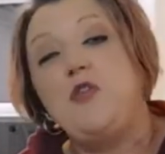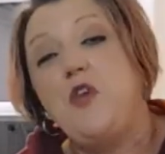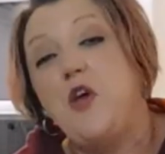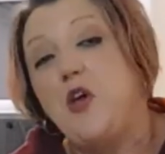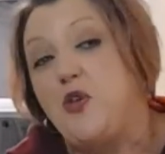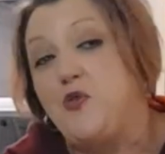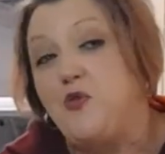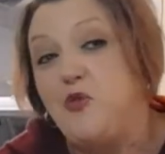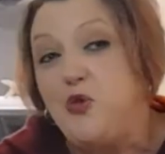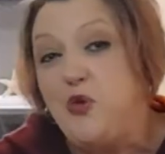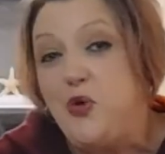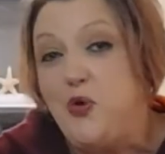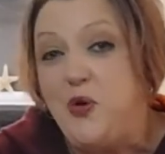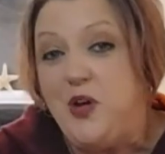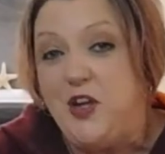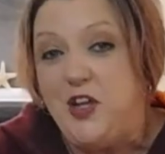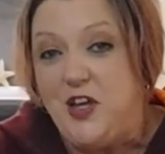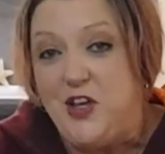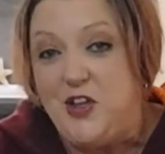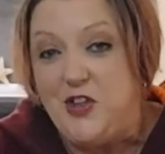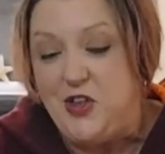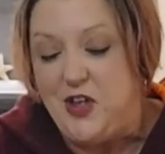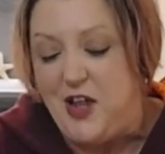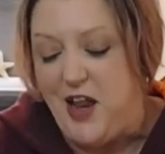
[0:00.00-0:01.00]
Thanks for tuning
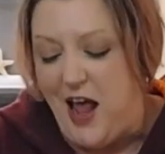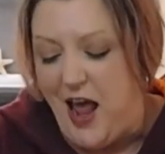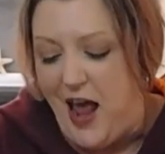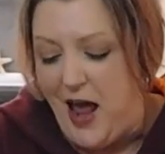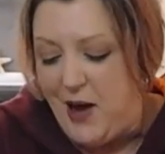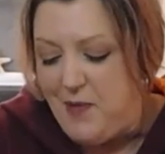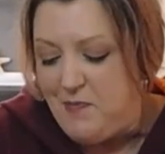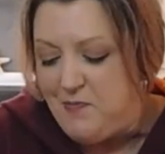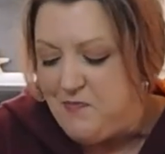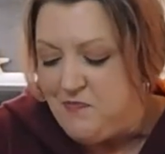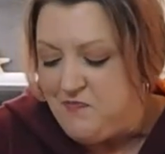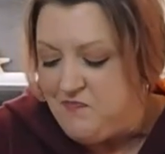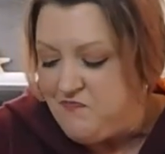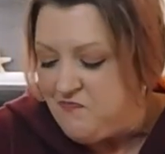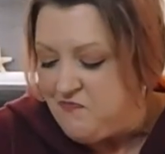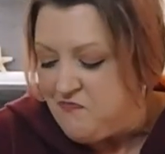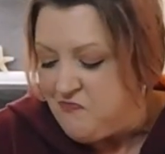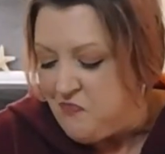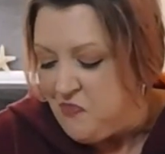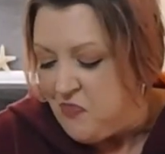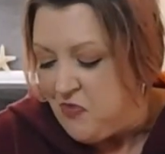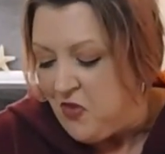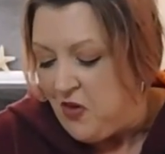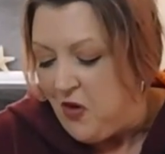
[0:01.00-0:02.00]
in today.
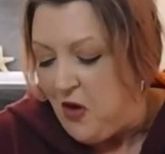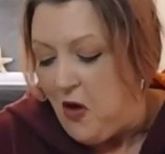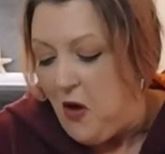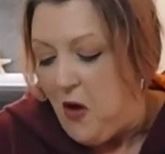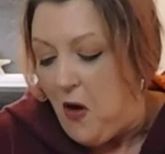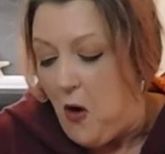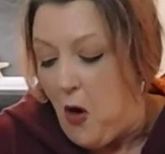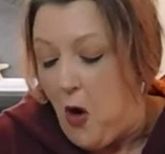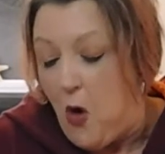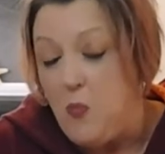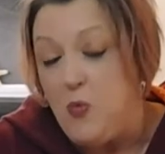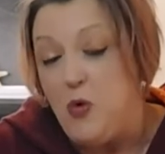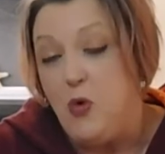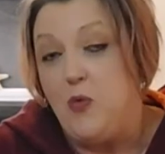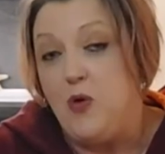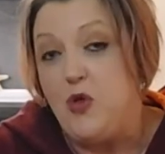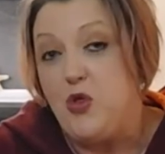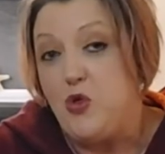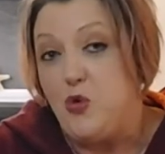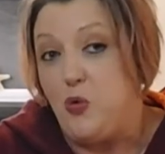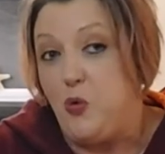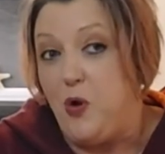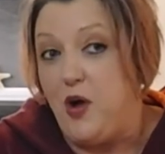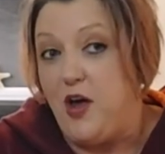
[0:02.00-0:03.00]
Hope you
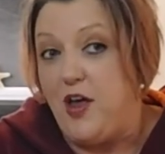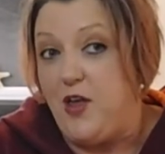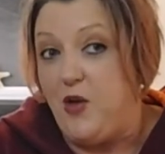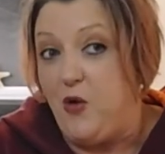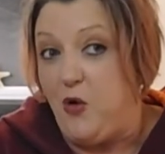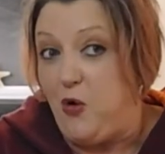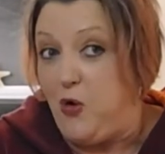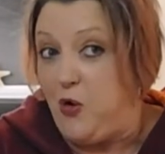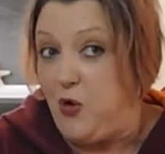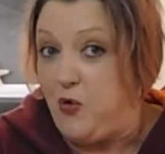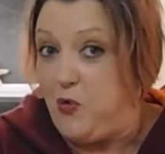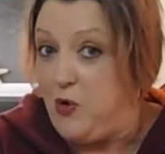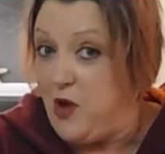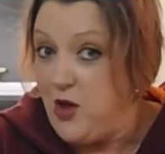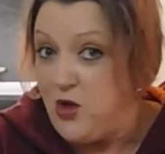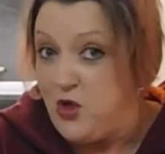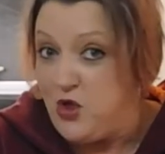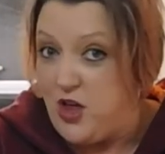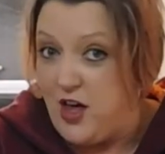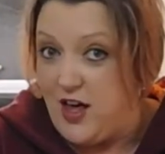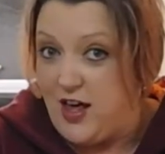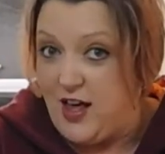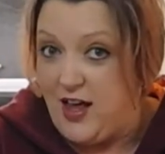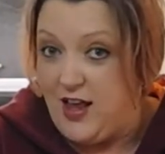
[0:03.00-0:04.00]
enjoy your Greek
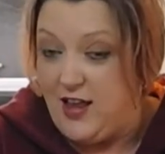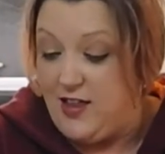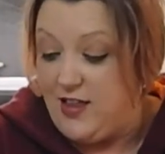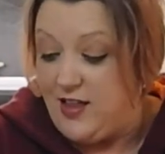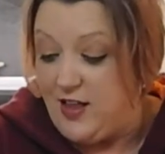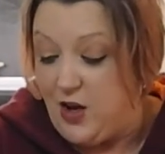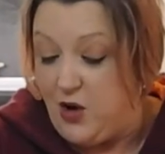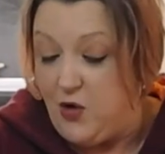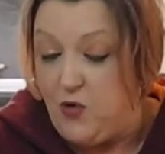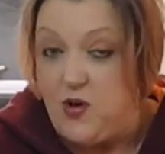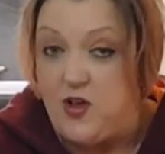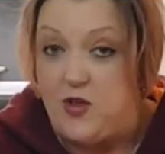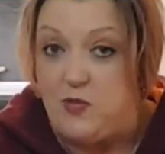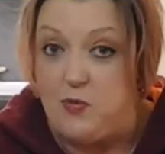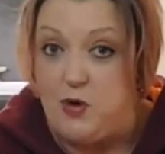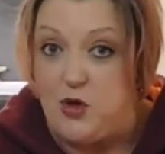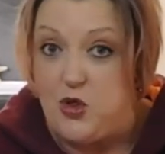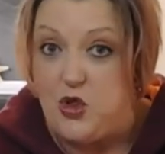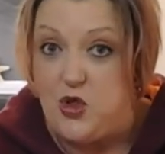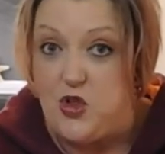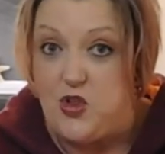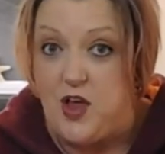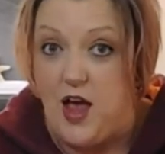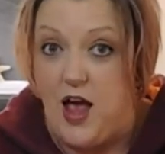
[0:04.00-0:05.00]
chicken dinner as much
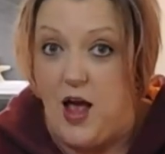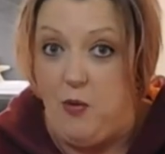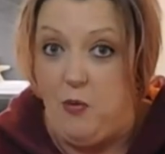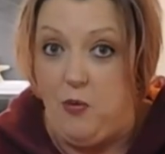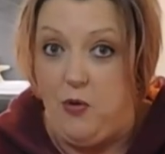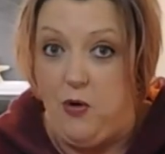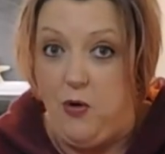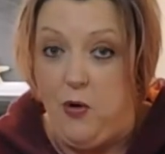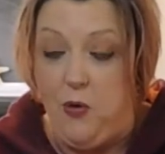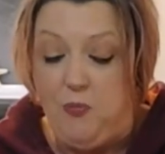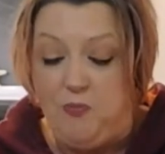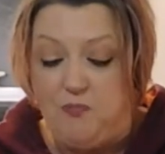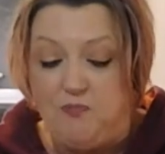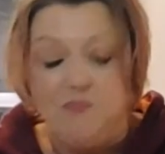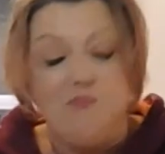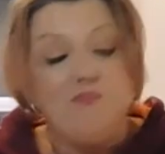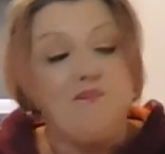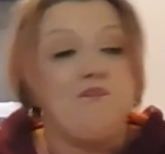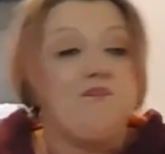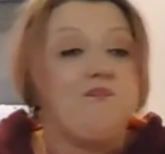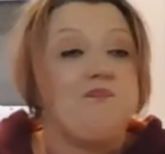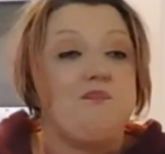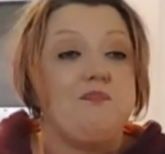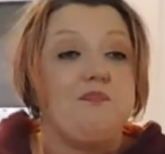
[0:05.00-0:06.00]
as I will.
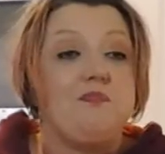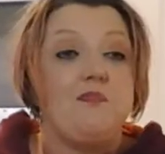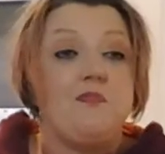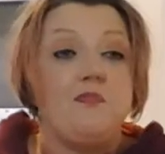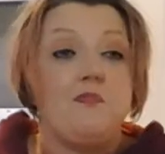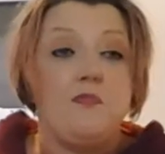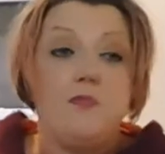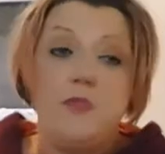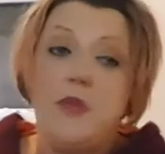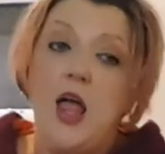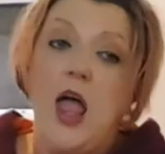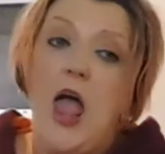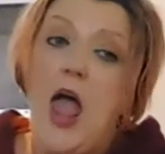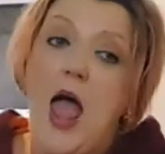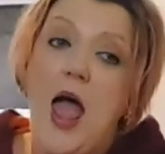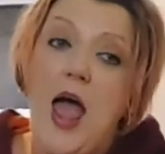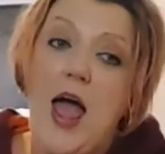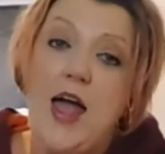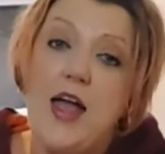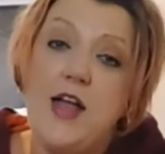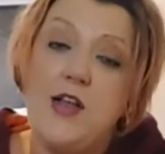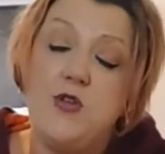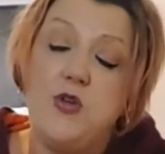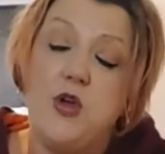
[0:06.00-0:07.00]

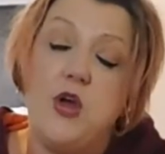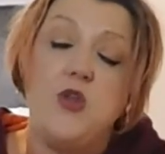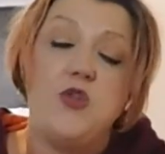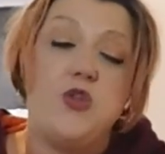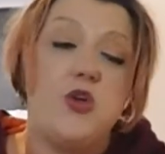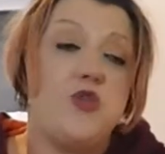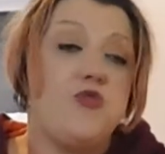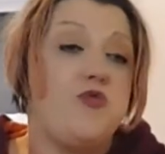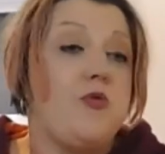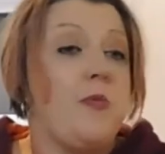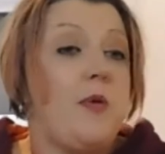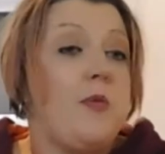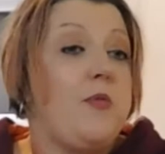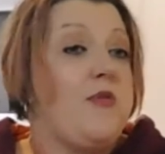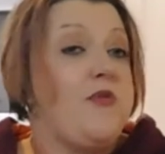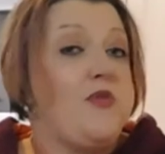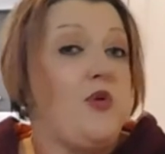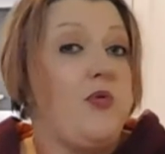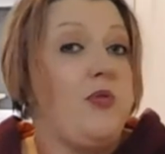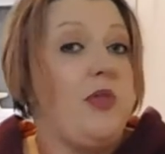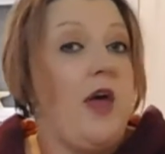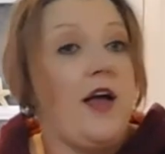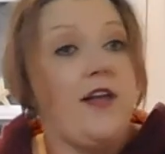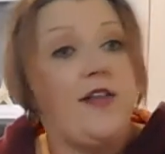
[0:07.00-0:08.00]
And just remember, if
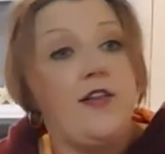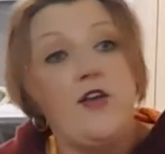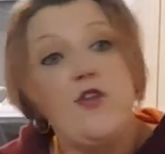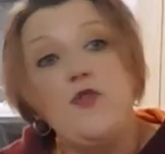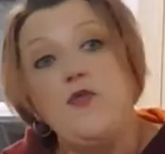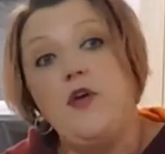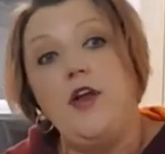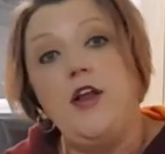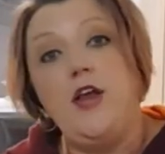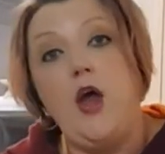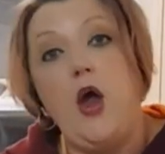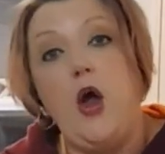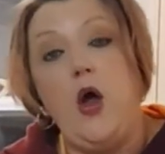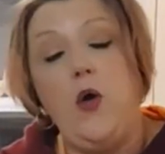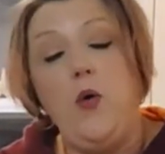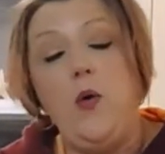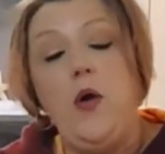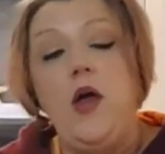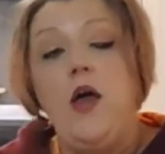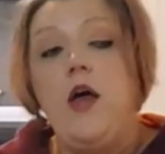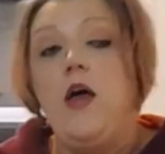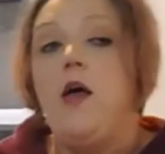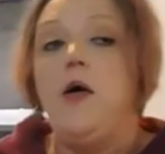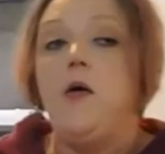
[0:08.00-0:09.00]
you like this video,
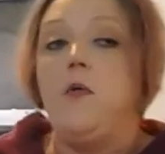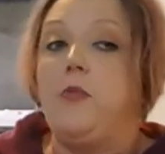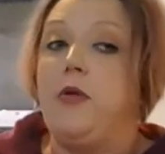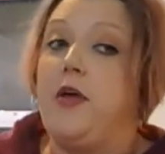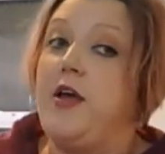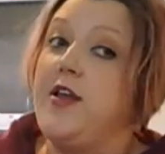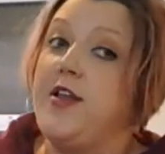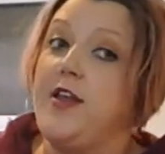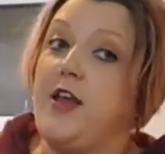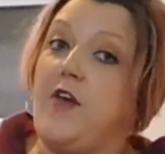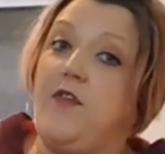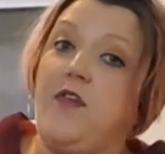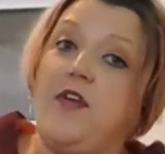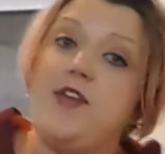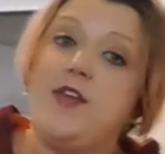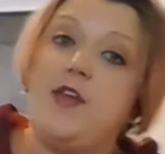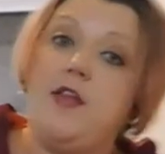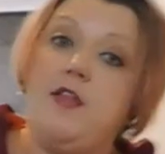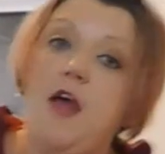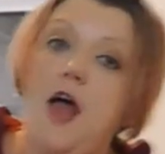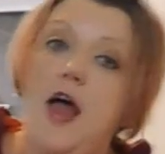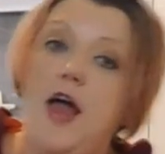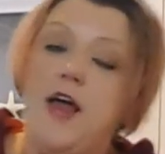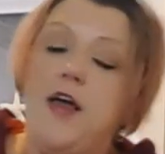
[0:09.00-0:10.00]
please give us a
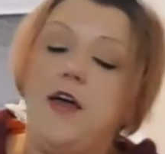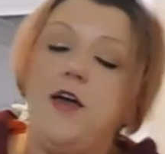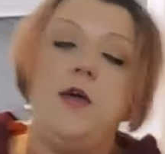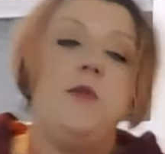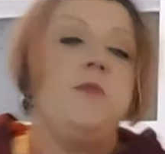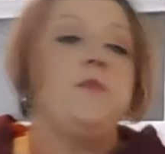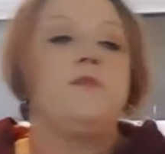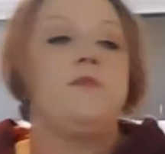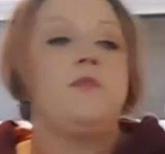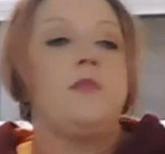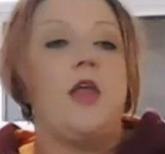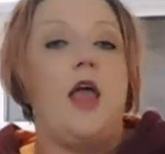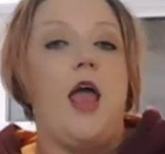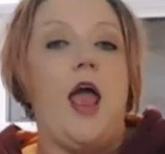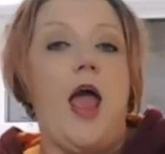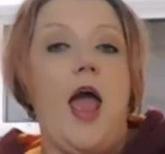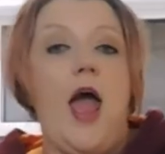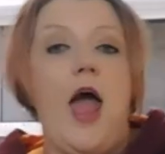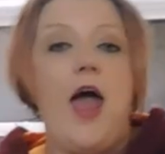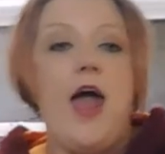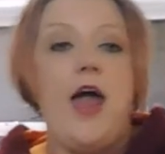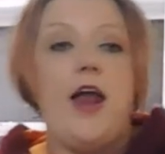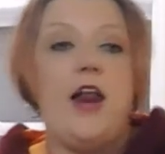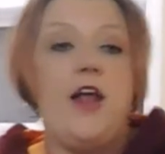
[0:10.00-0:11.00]
like.
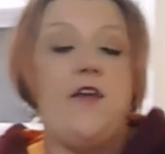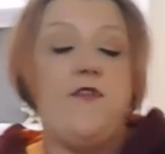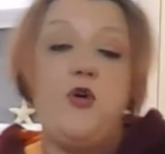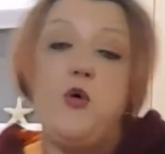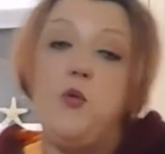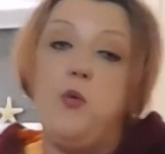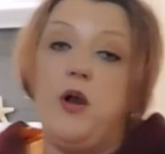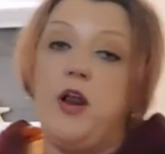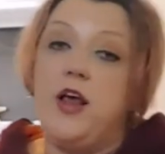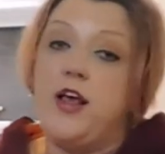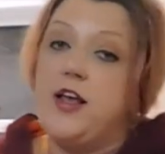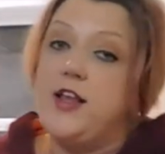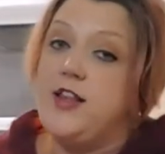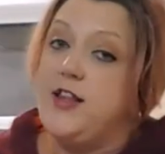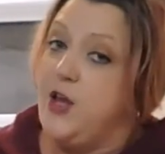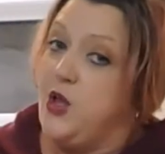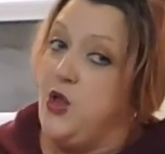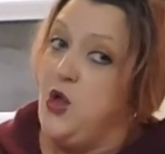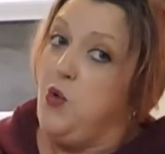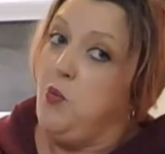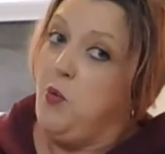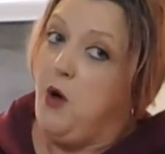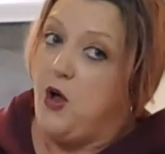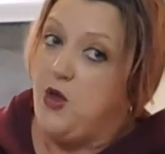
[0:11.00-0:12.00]
And if you want to
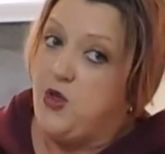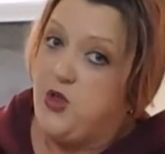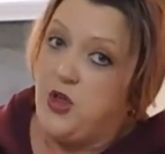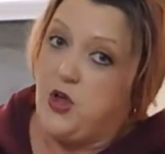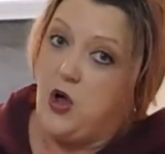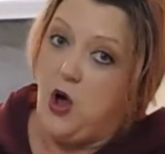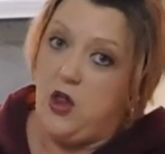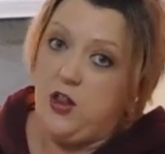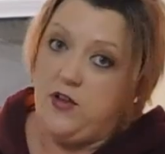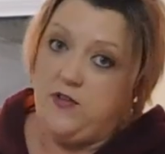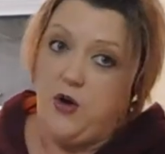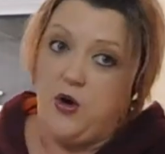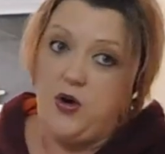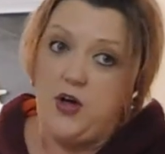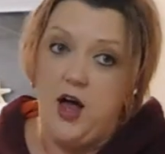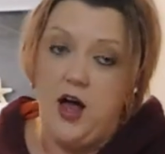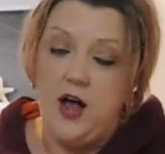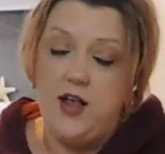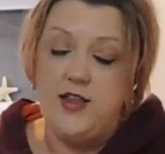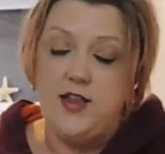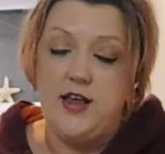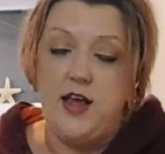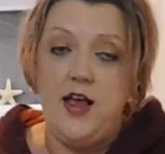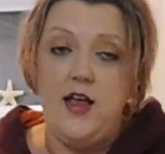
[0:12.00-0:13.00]
continue watching all of our
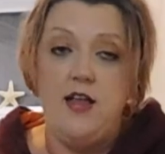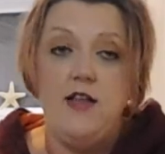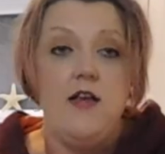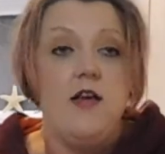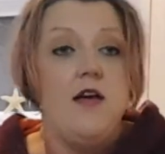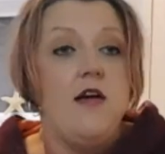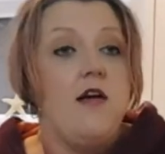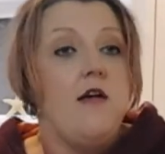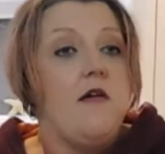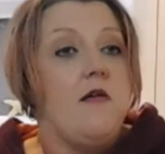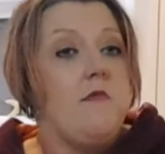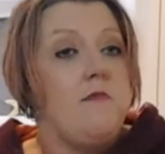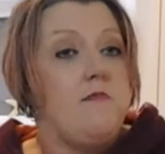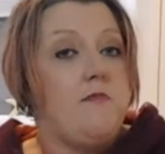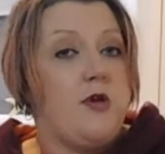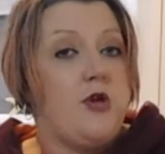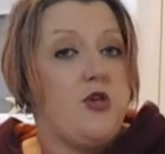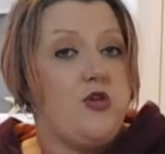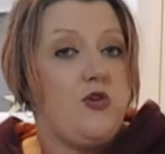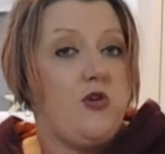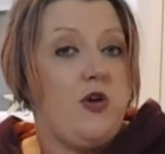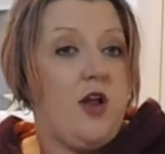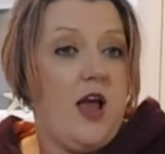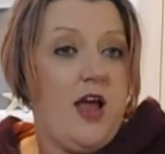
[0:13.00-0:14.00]
content, be
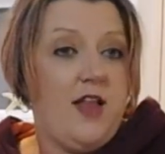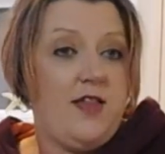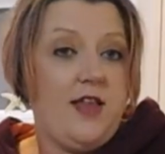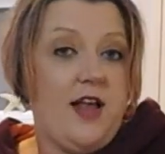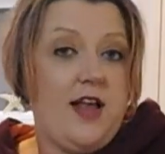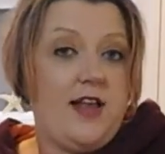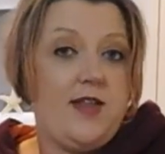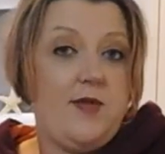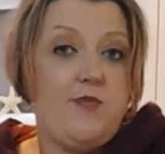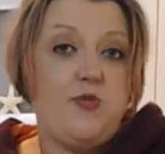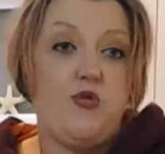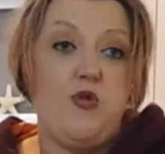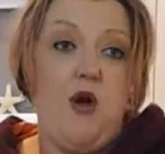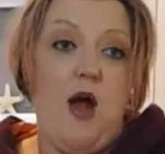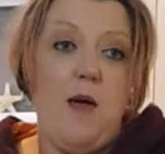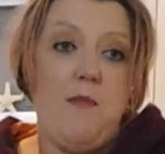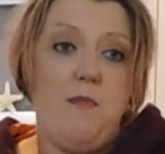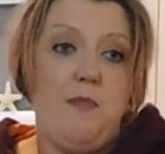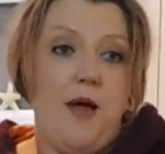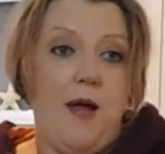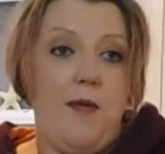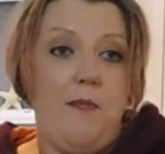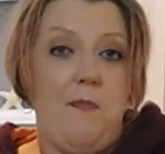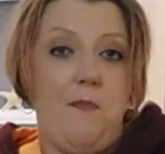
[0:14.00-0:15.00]
sure to hit that subscribe
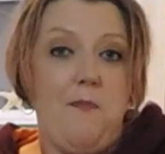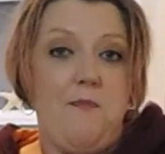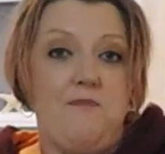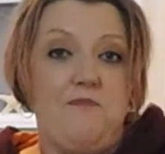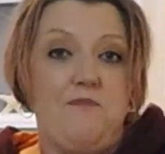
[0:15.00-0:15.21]
button.